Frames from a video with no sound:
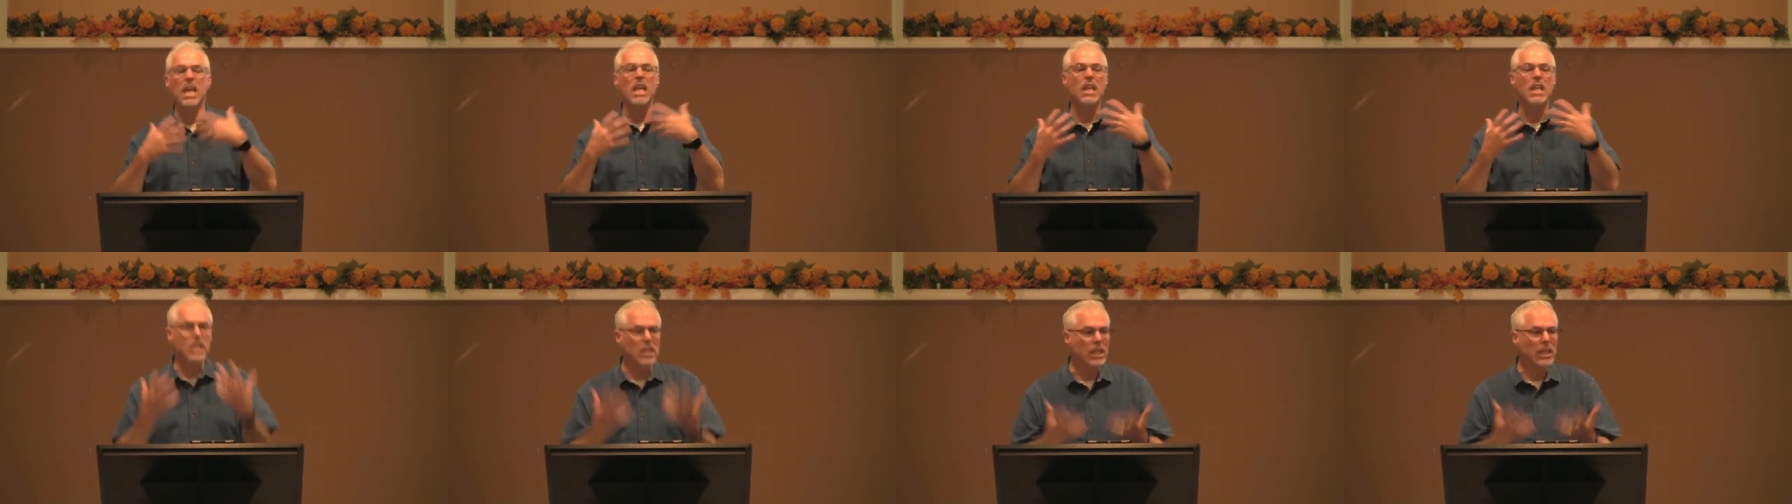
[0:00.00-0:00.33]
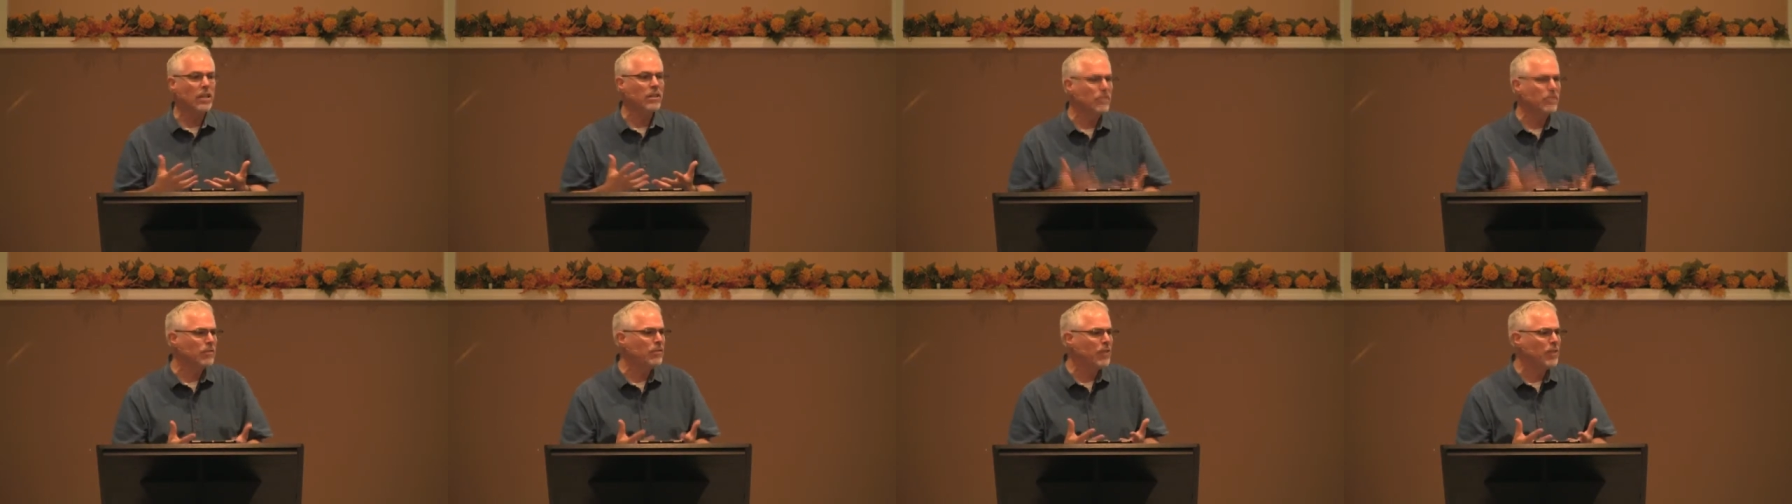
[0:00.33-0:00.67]

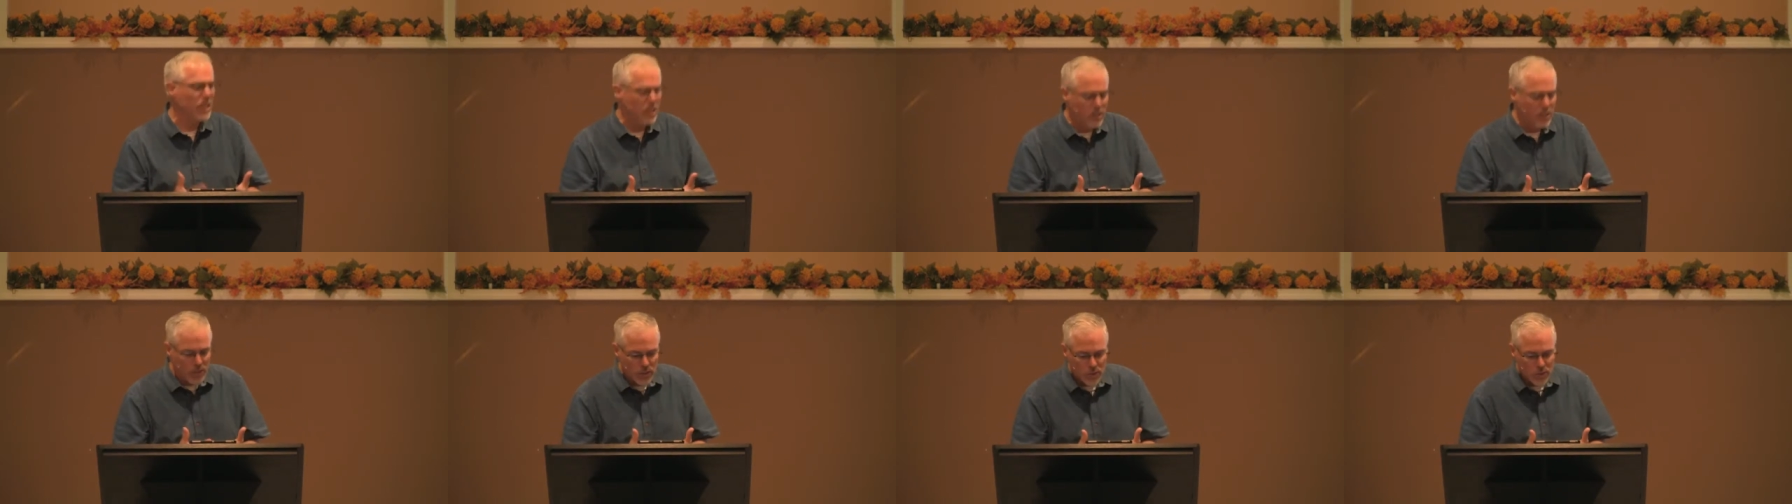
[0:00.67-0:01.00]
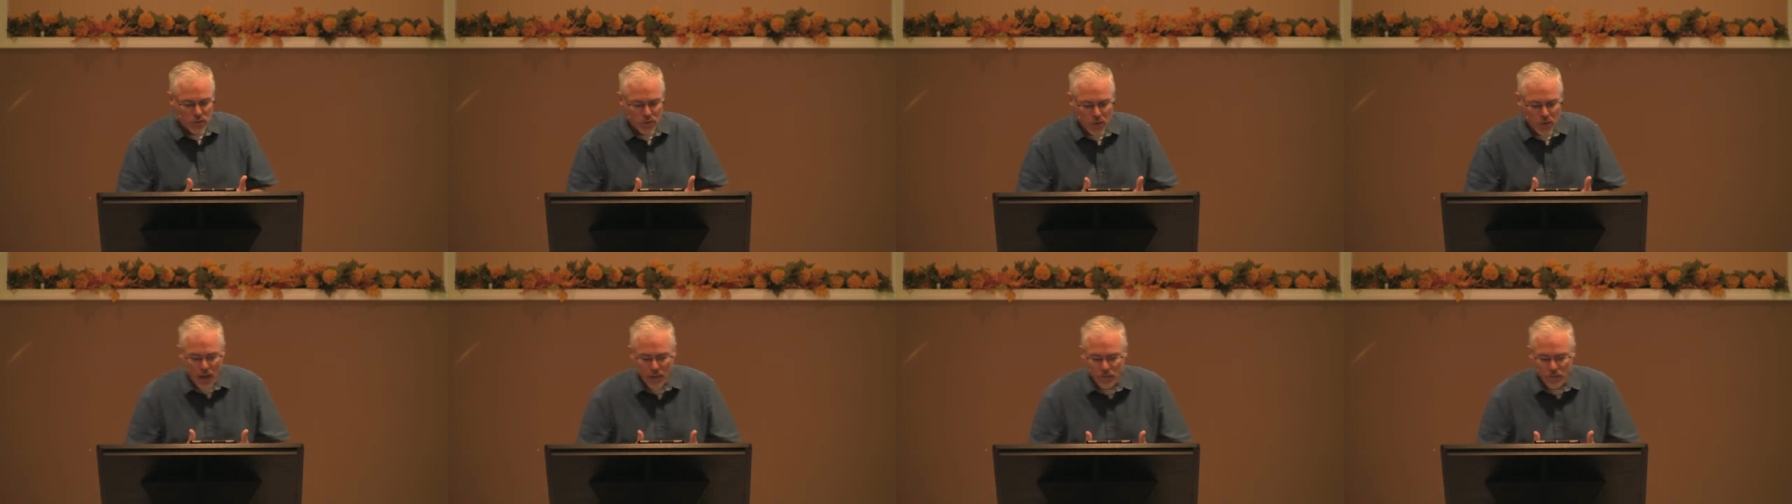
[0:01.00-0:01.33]

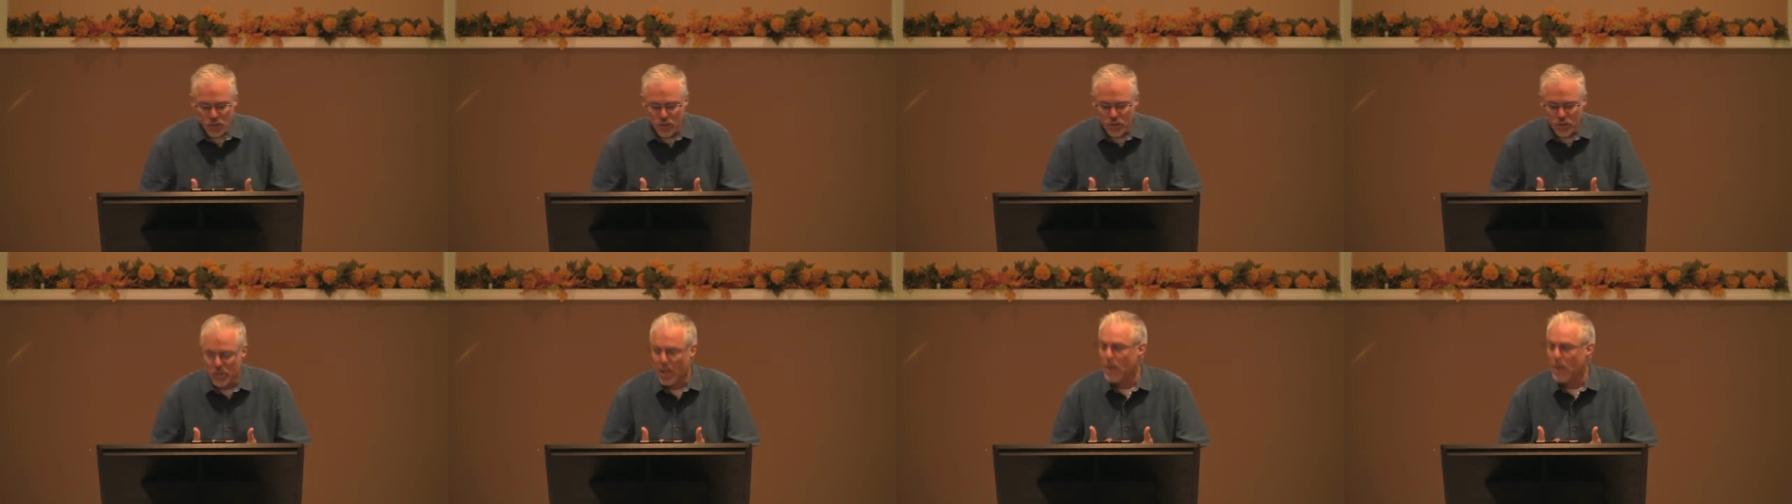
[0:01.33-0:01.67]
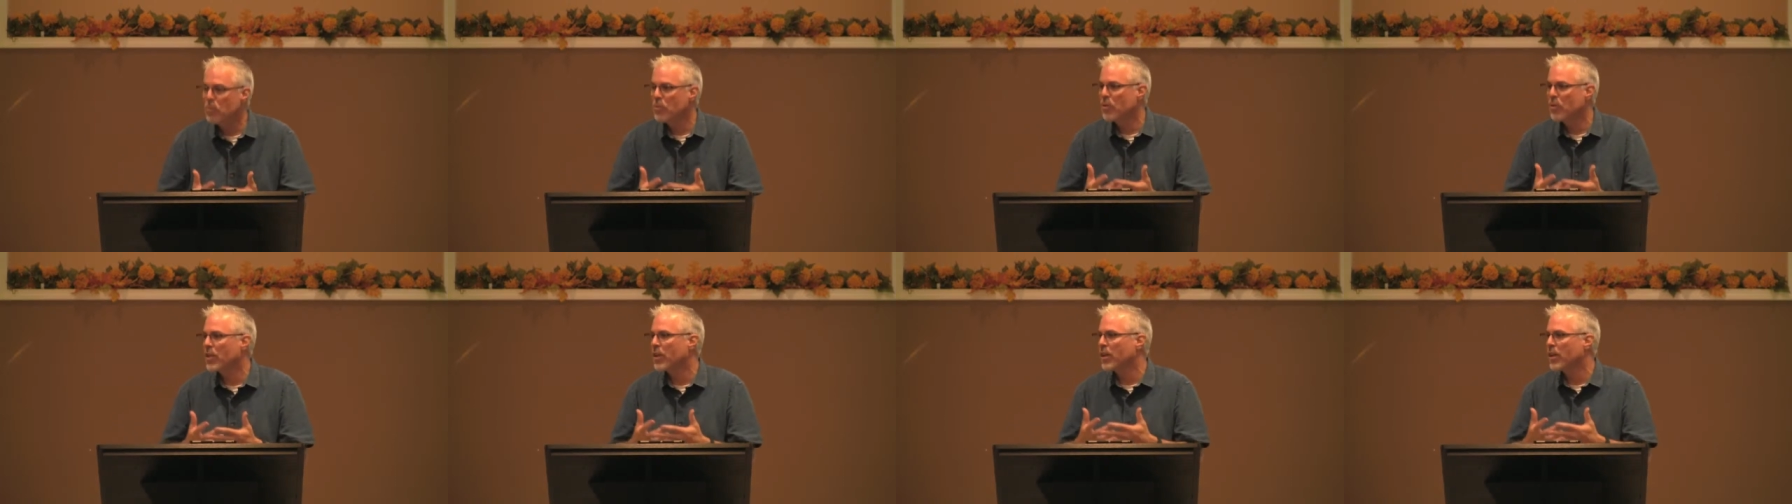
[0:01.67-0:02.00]
inconvenience of
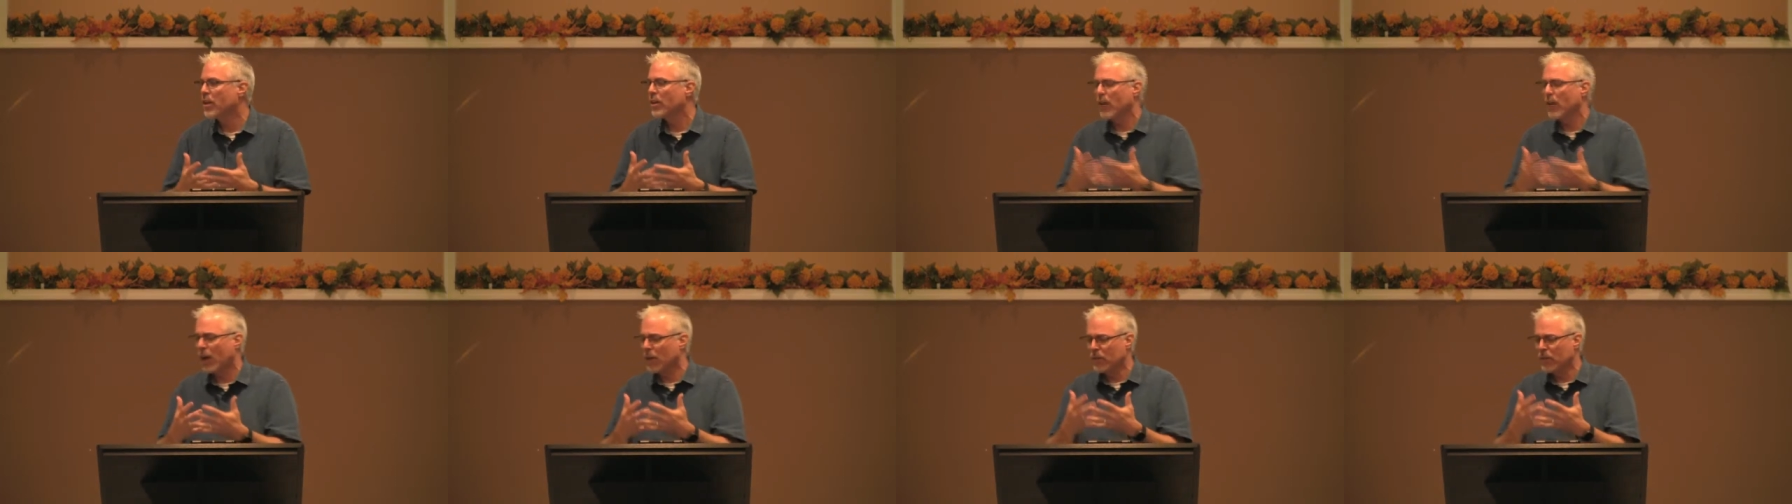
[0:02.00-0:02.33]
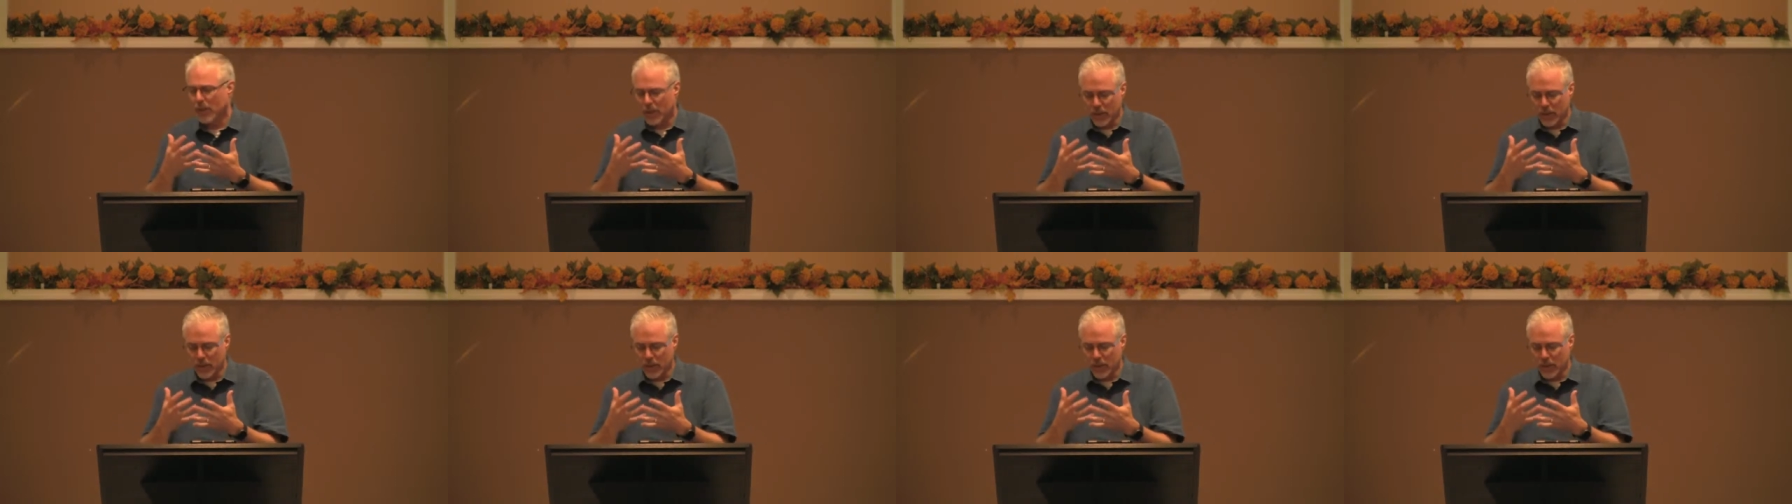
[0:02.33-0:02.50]
something of,